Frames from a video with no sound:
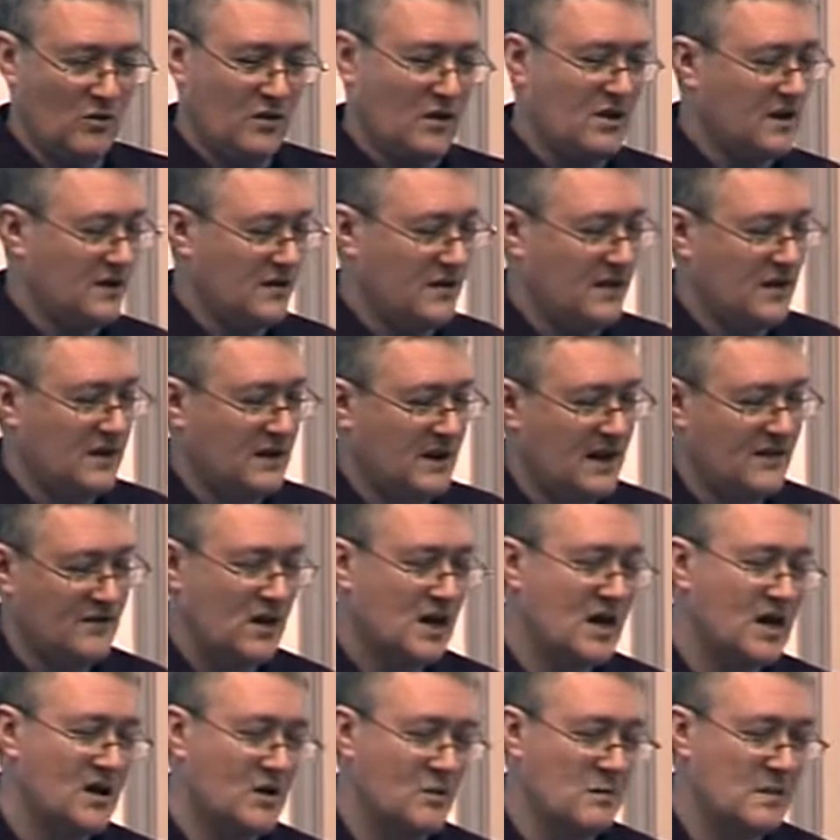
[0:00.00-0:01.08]
the kind of thing you'd have at
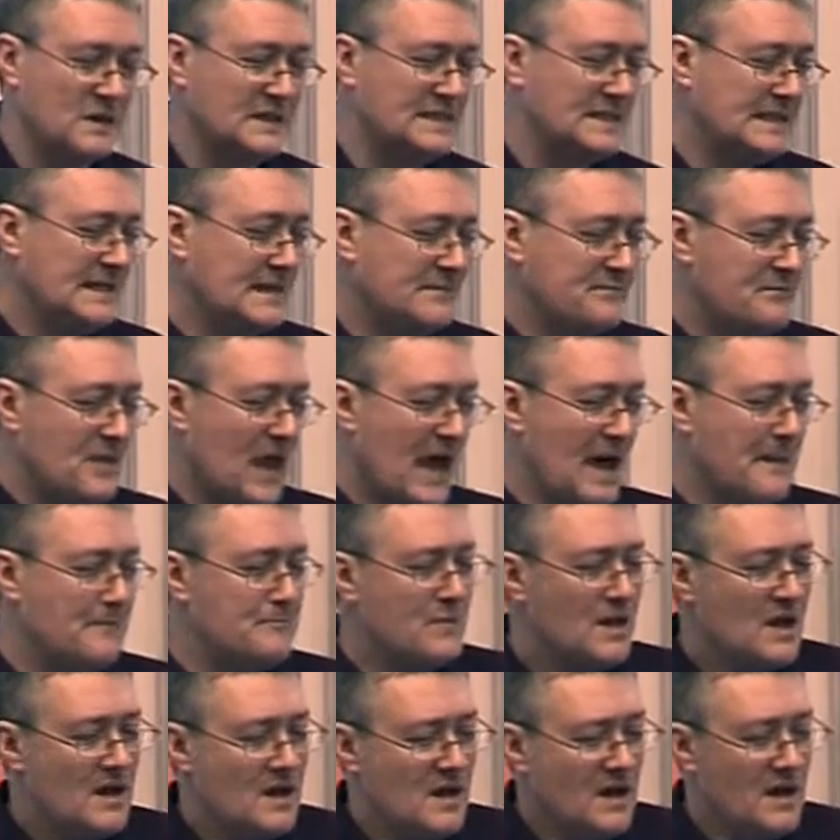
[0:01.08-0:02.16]
home.
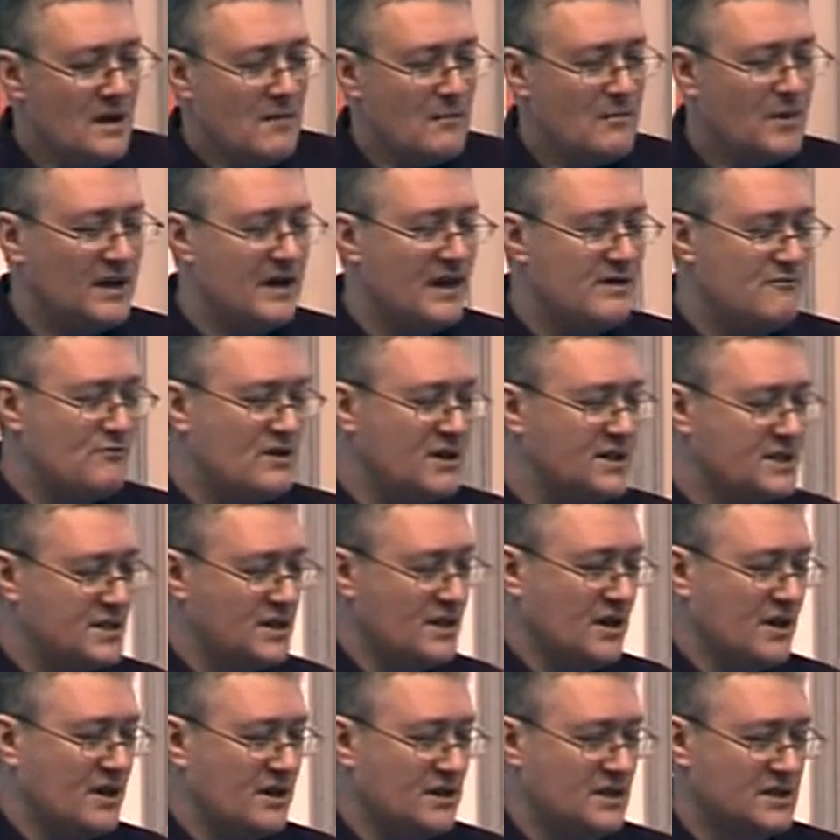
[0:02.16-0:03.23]
But in
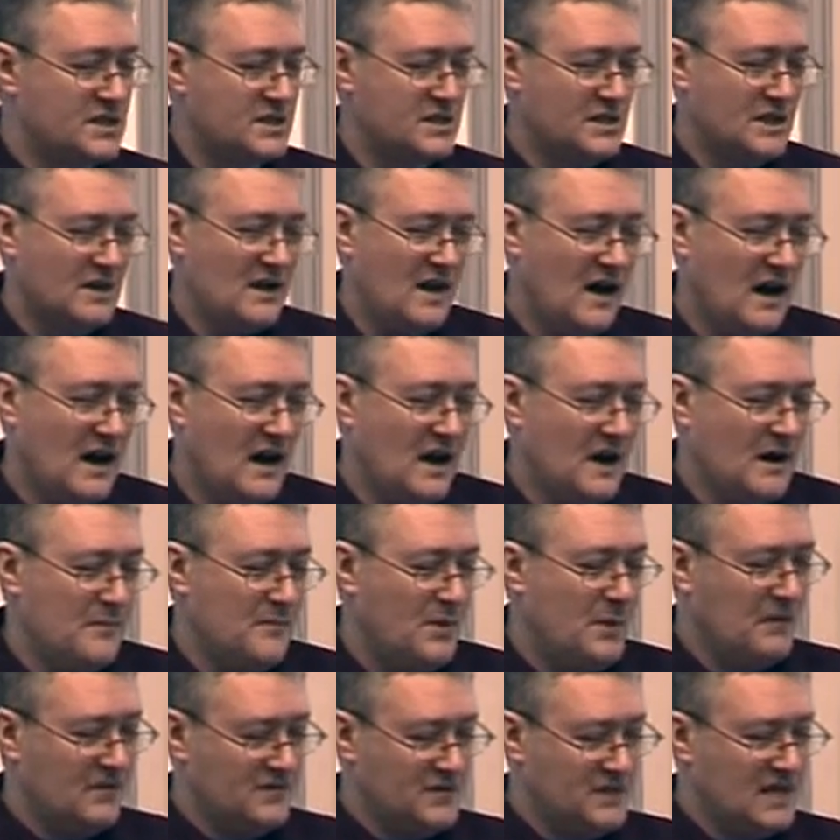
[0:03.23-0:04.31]
recent years,
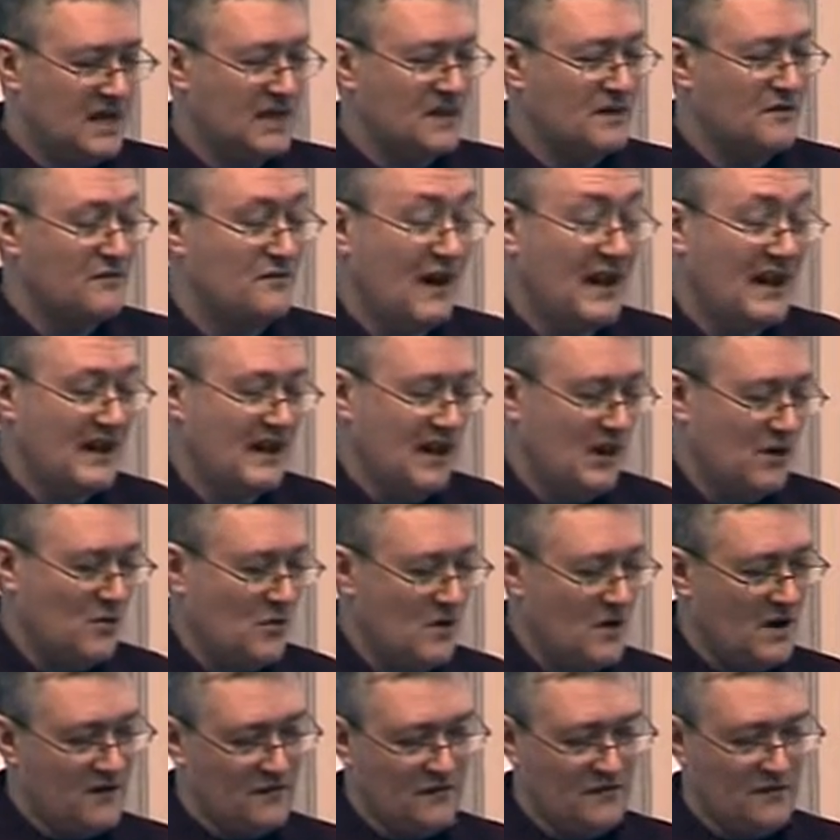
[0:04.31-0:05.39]
people have seen the value
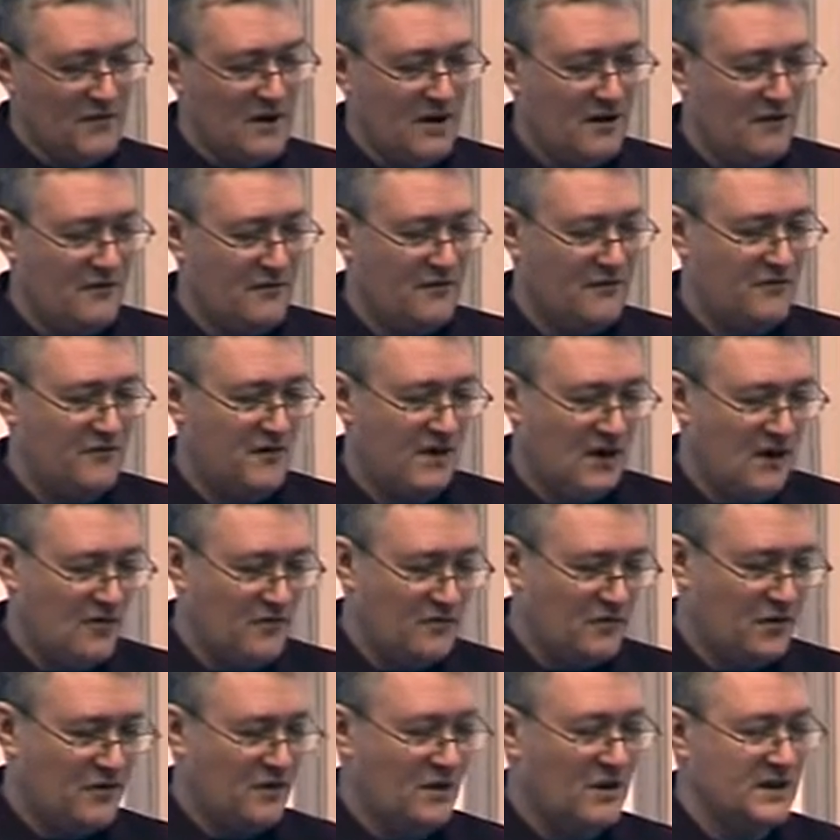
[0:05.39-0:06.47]
of
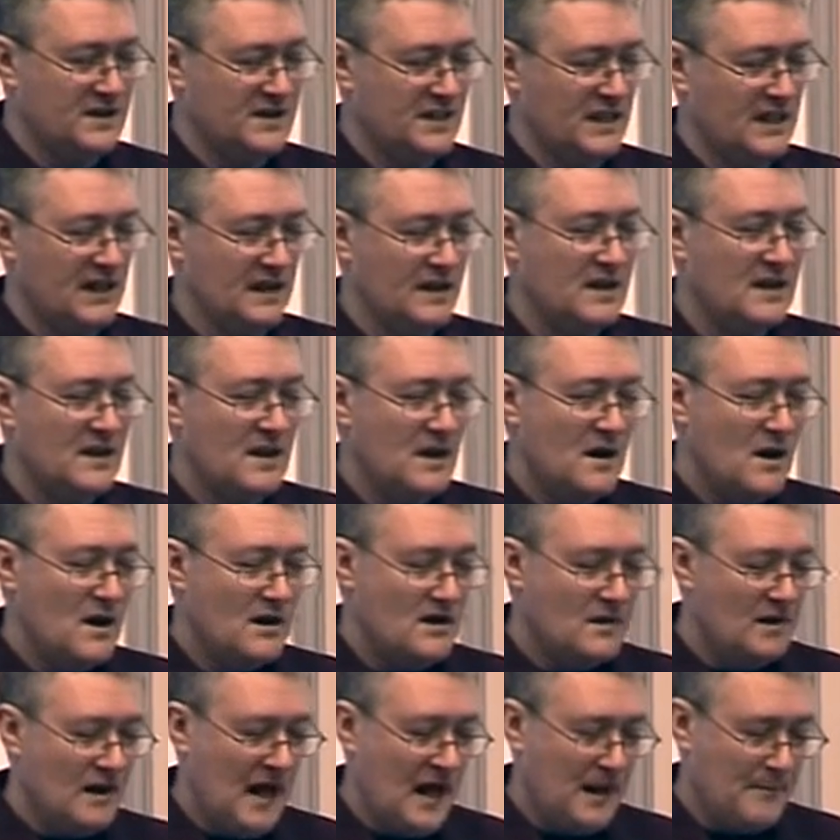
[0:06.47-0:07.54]
providing
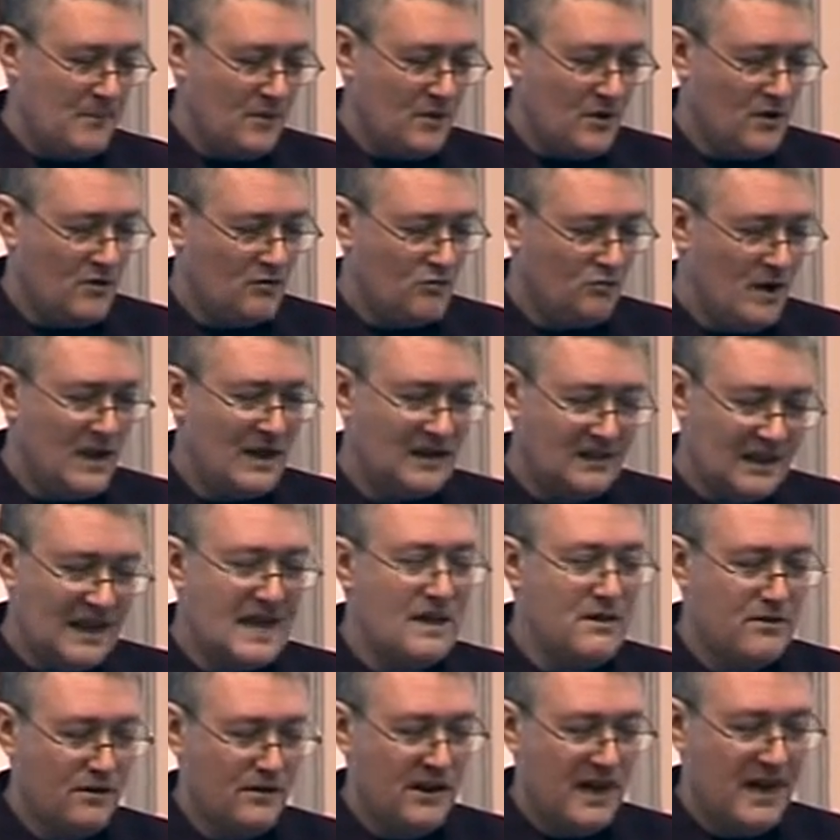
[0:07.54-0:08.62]
real
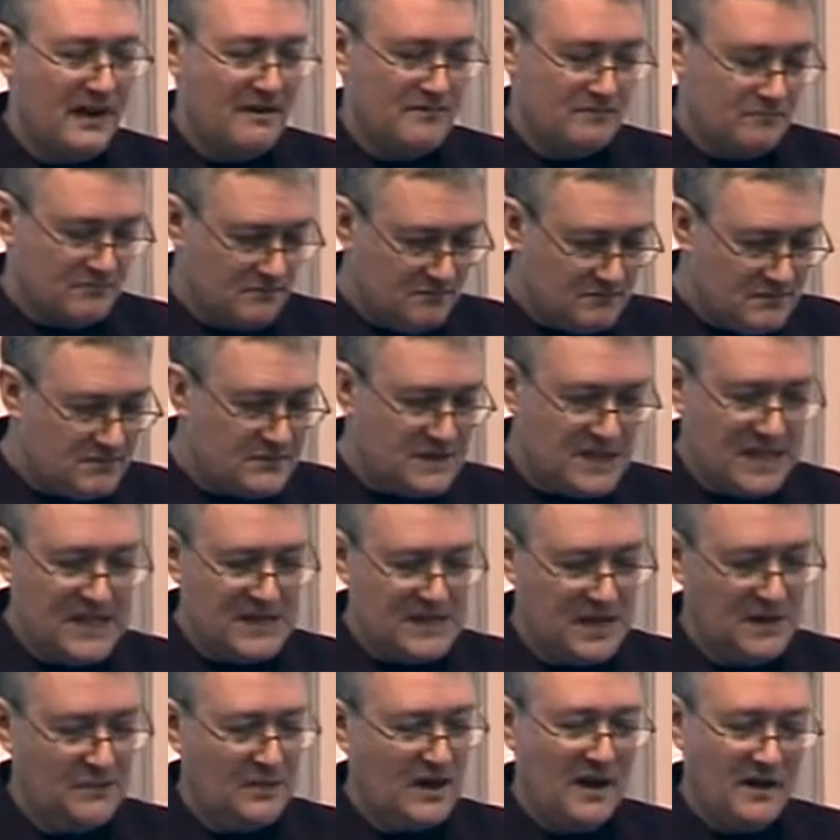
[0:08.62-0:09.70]
Ethernet
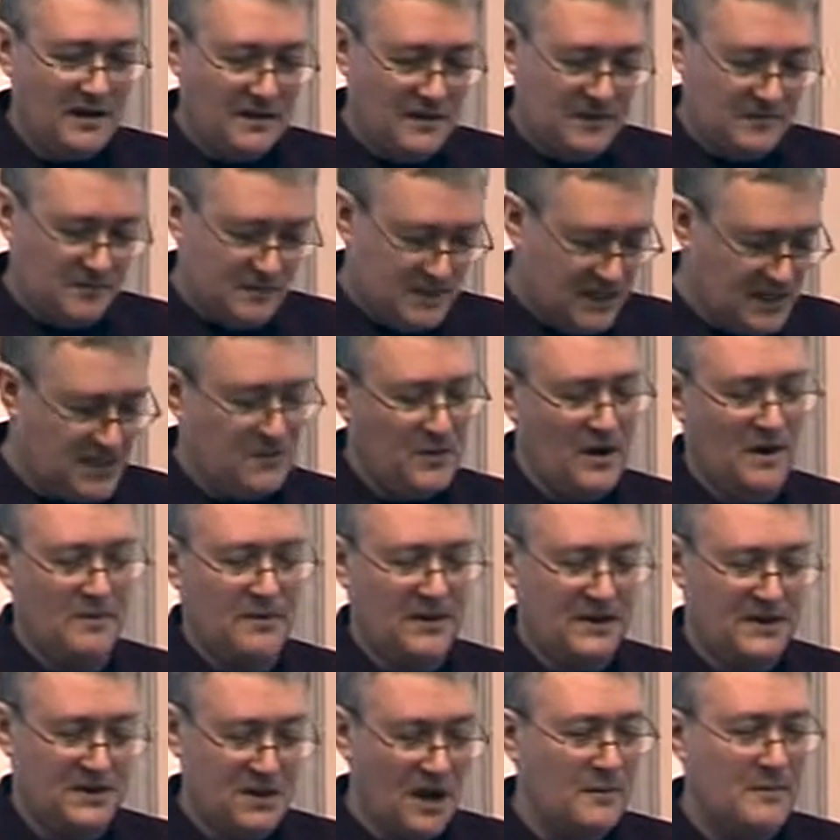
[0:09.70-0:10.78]

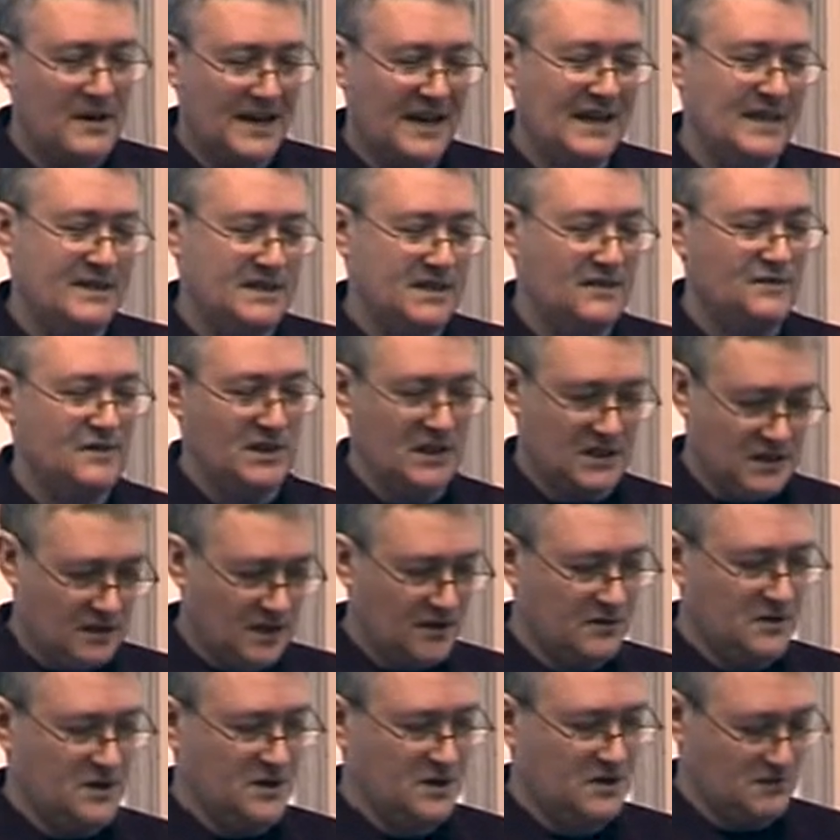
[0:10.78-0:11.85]
TCP/IP type connectivity to
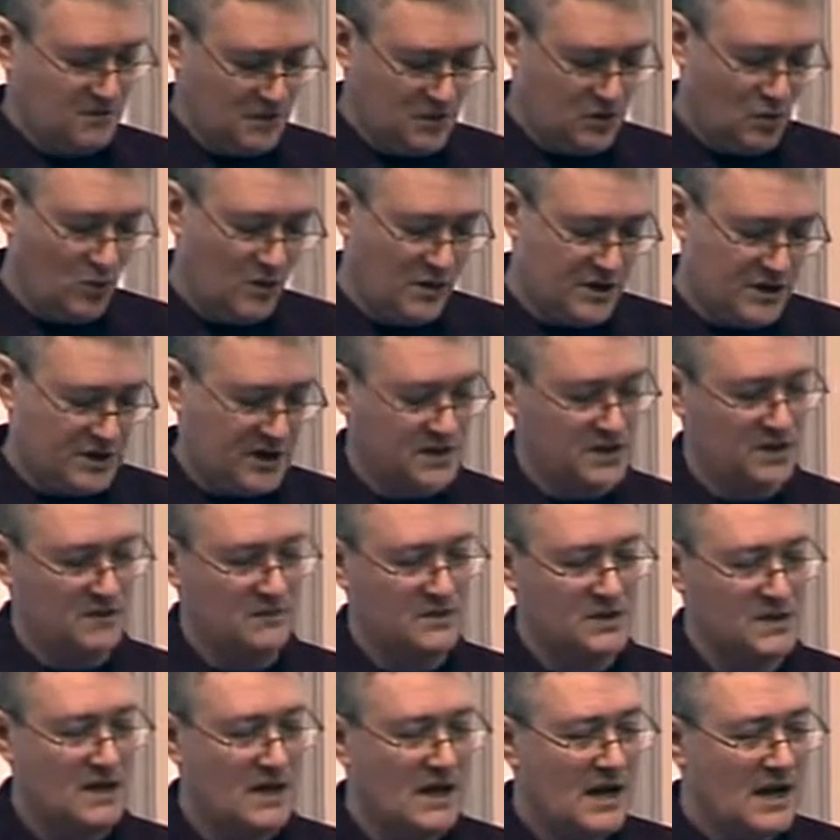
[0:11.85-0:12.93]
those storage
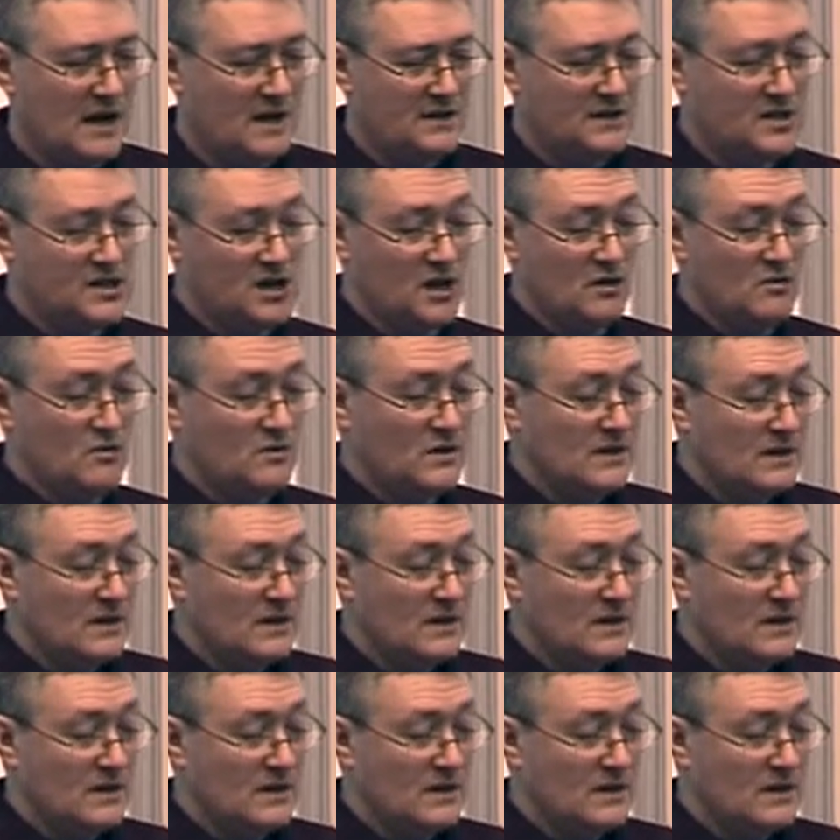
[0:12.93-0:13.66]
systems. And so,